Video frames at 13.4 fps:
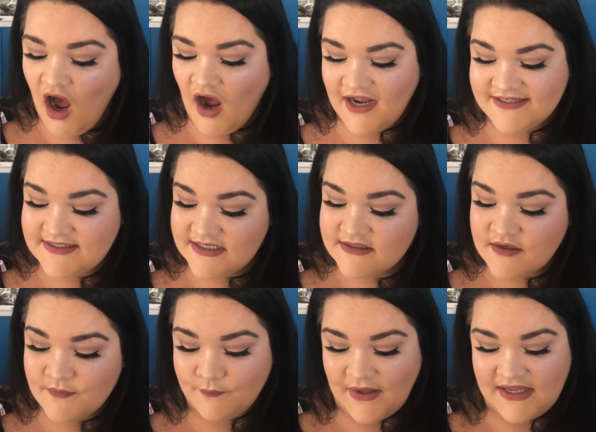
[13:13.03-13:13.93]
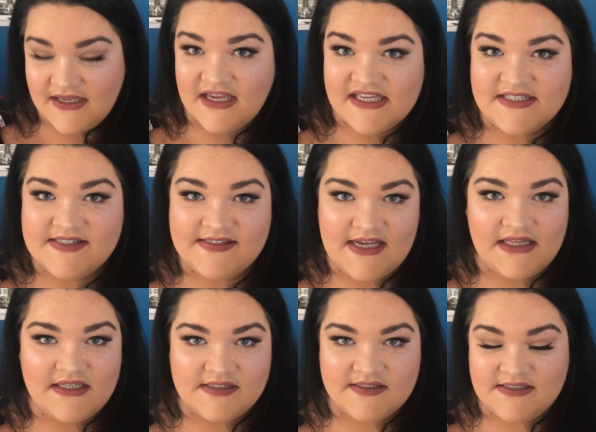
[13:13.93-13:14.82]
I did bake and
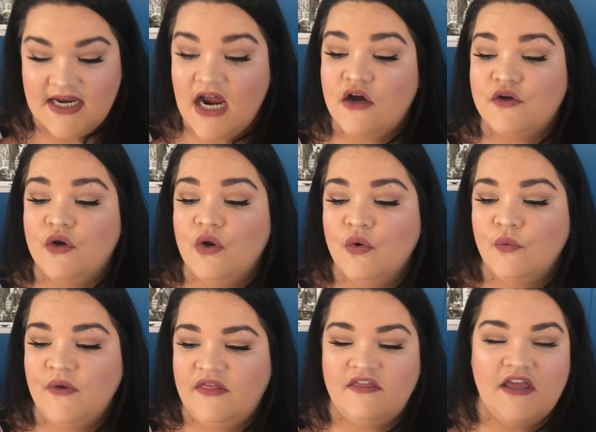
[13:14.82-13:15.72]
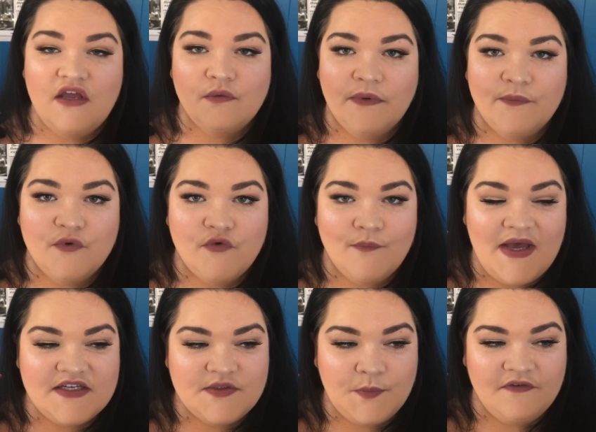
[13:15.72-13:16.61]
set this down with the Rimmel
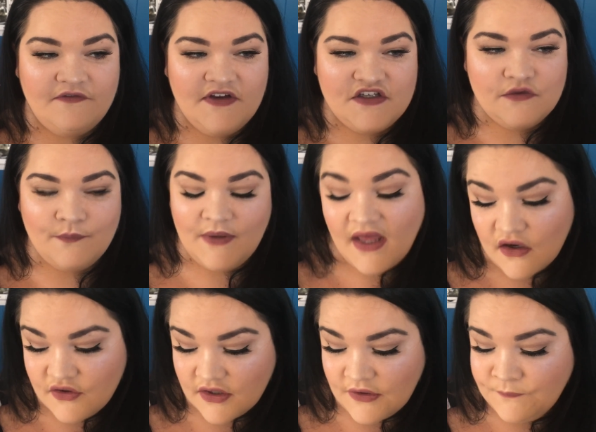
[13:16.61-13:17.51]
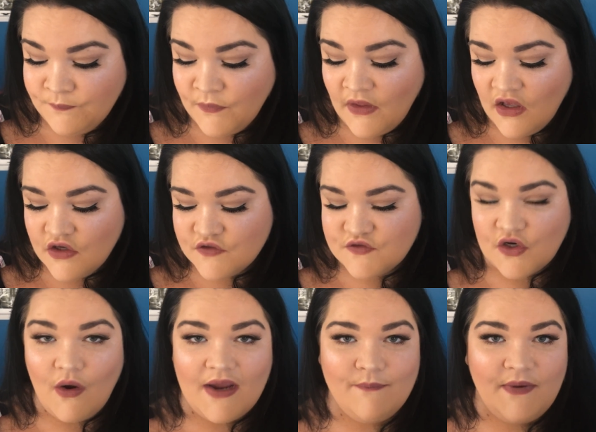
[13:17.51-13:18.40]
Match Perfection powder.
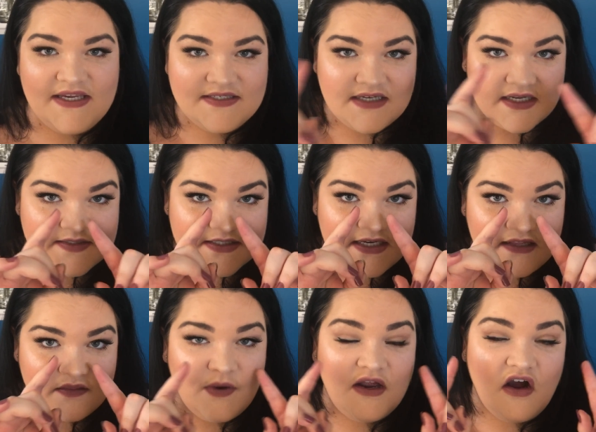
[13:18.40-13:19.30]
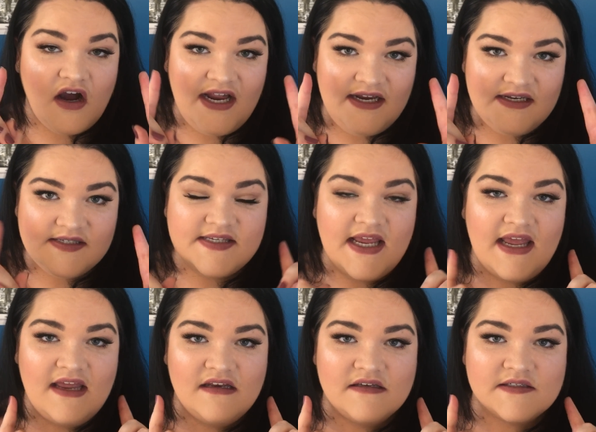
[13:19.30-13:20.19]
So I baked underneath my eyes
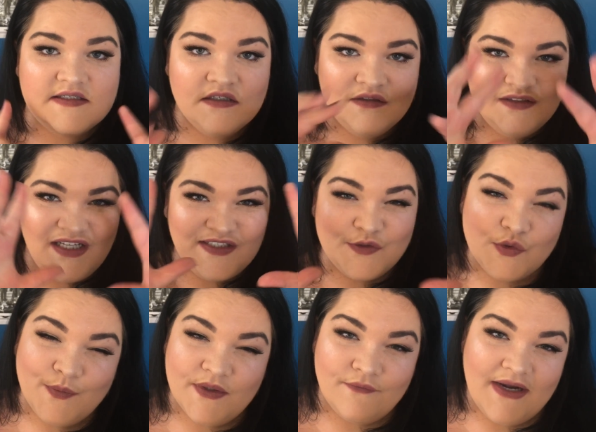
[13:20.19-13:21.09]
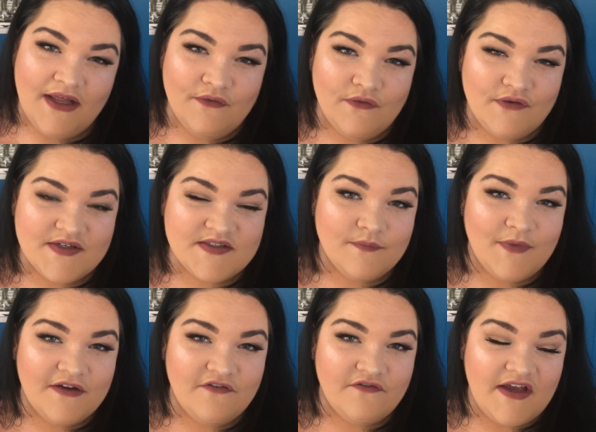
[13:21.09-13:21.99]
and a little bit around the rest of
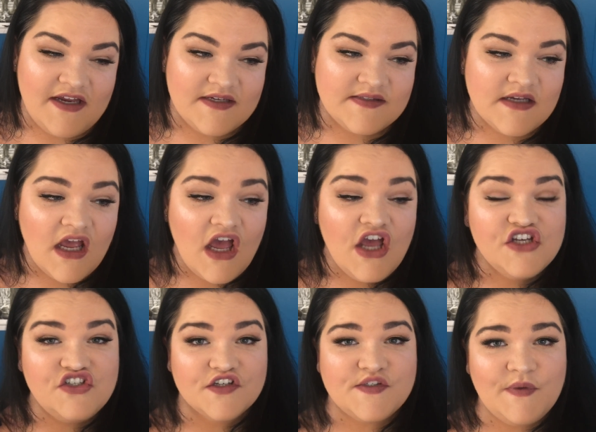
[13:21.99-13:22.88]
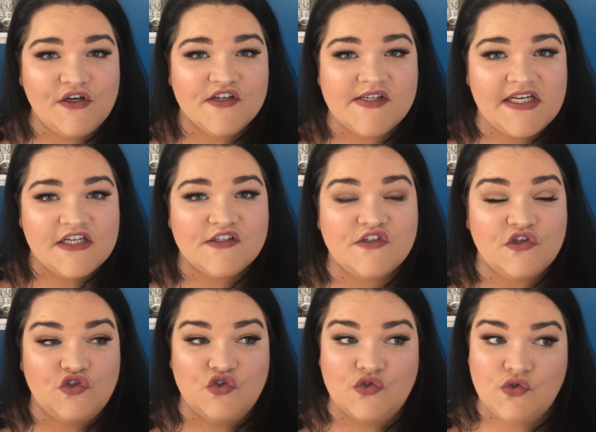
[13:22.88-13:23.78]
my face, just because it is
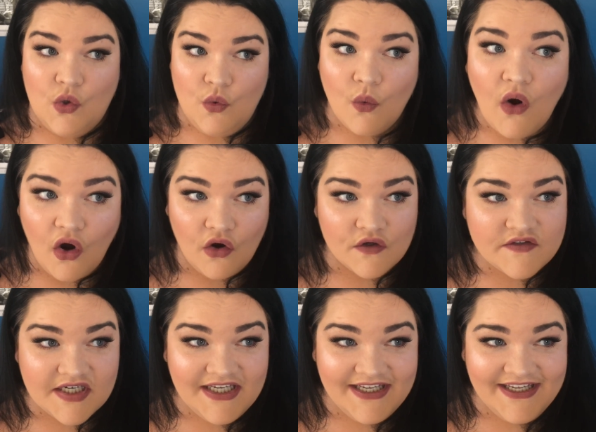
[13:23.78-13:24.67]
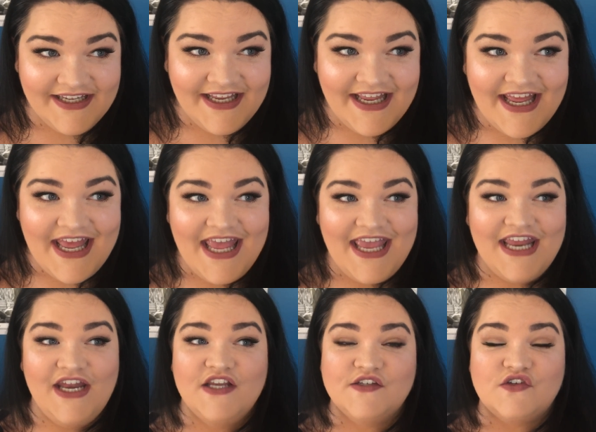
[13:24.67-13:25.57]
so hot. It
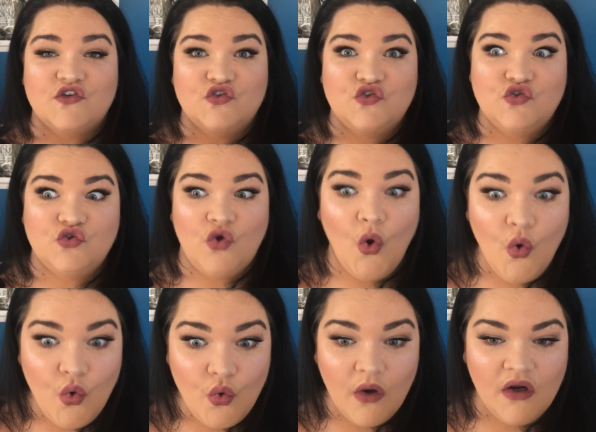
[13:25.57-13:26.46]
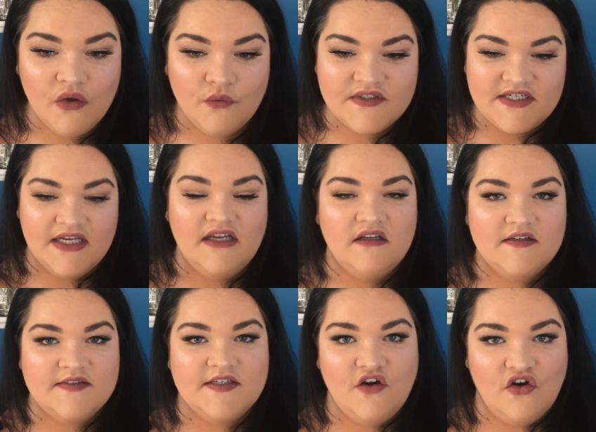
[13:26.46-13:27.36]
is so
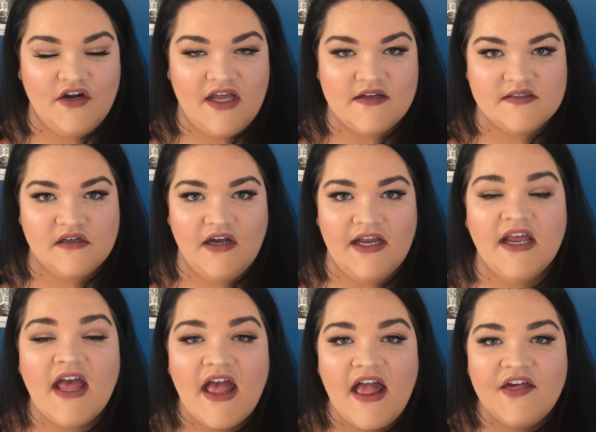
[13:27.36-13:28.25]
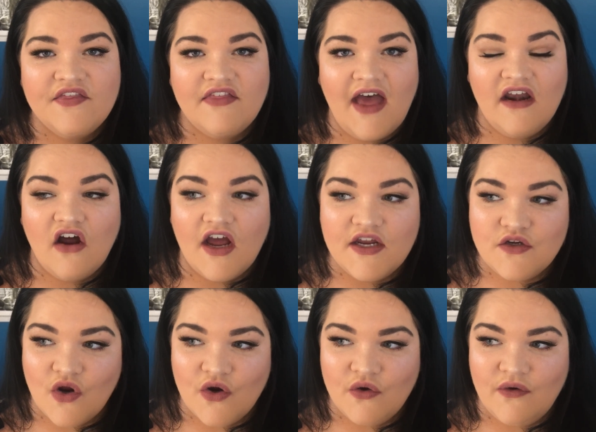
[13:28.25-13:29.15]
ridiculously hot outside that I
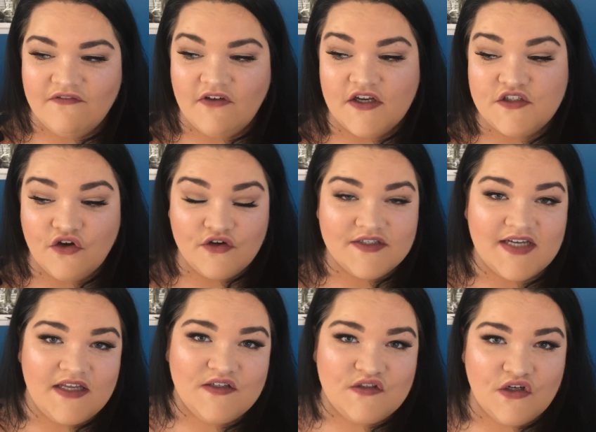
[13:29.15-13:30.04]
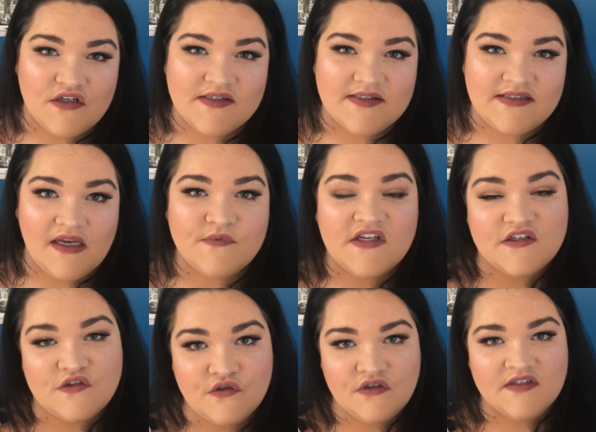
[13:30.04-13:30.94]
know if I don't take certain steps,
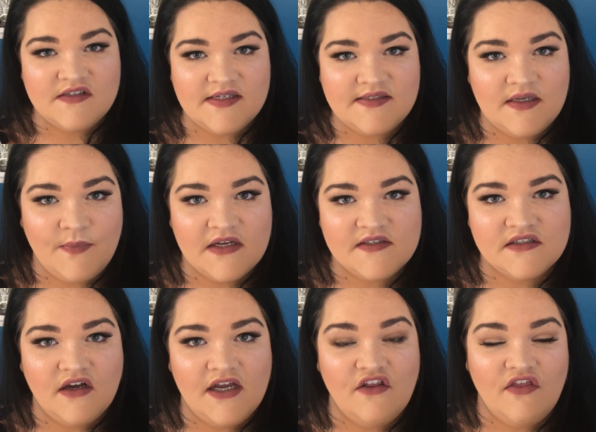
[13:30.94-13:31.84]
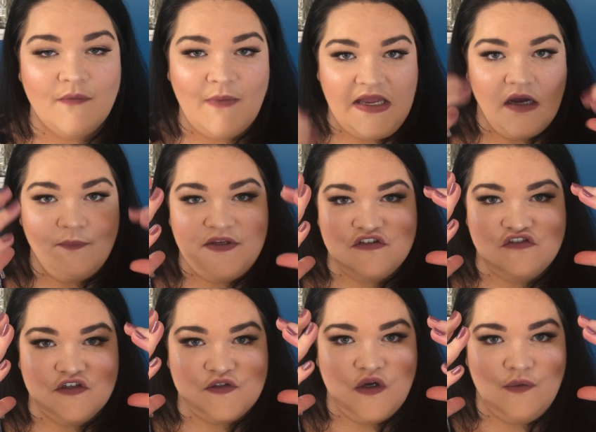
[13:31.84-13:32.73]
as soon as I step outside, the makeup is
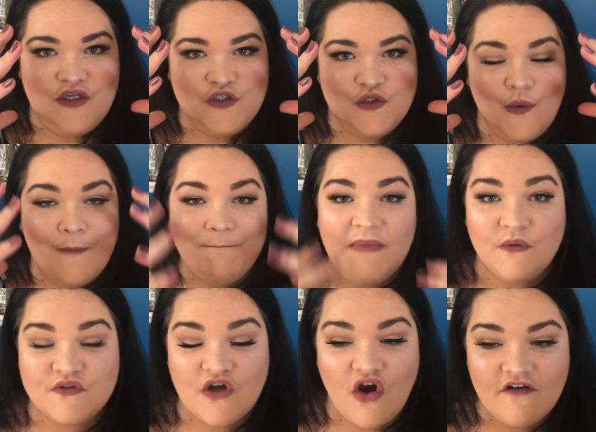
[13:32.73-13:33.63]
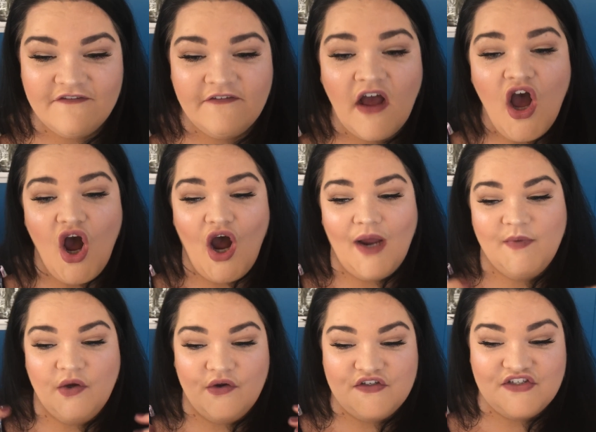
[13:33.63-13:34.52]
just going to melt off.
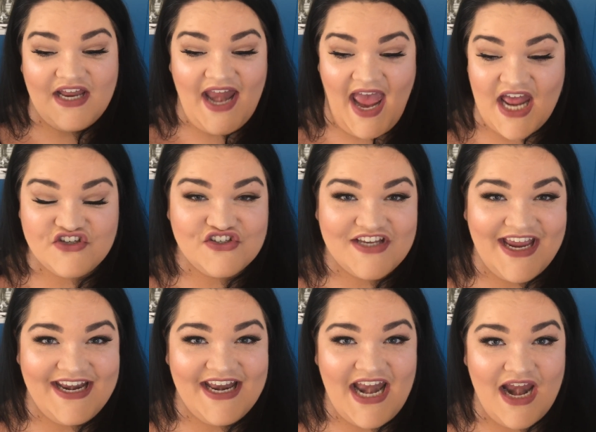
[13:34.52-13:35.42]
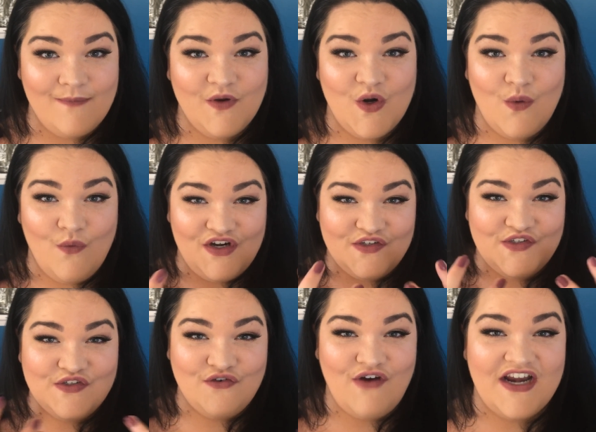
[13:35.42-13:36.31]
I'm going to get agitated and I'm going to want to
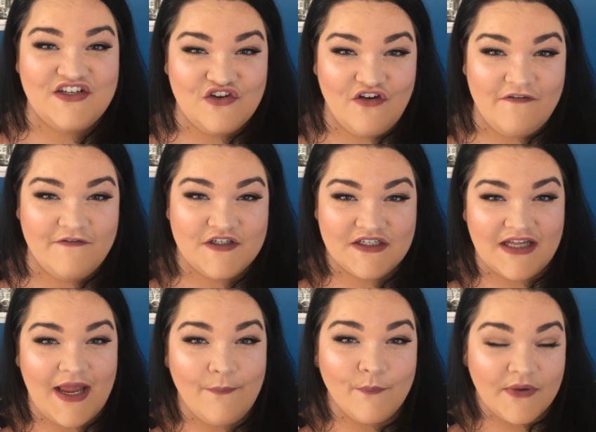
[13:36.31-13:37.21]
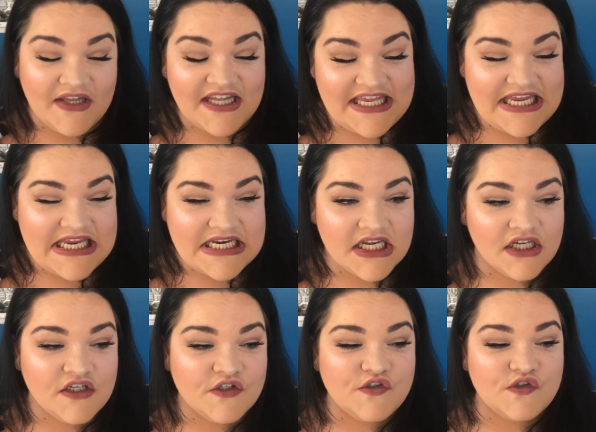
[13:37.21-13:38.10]
scratch it off until I bleed.
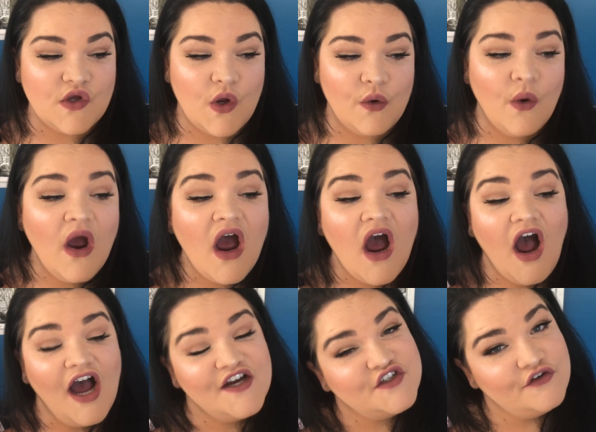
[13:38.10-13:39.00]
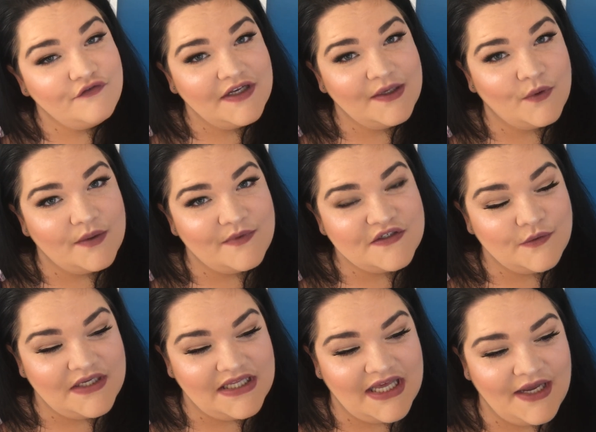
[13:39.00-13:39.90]
So I don't really want to be
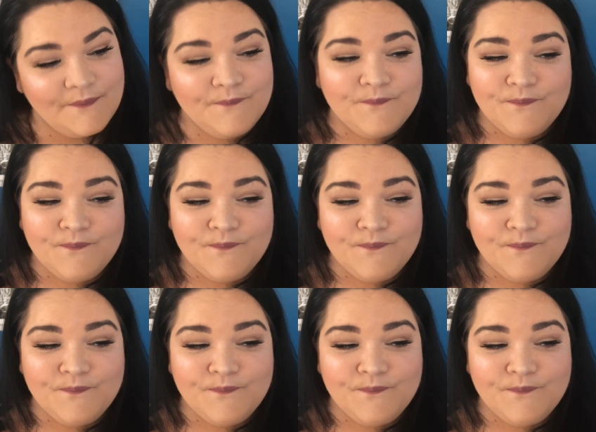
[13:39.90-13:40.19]
doing that.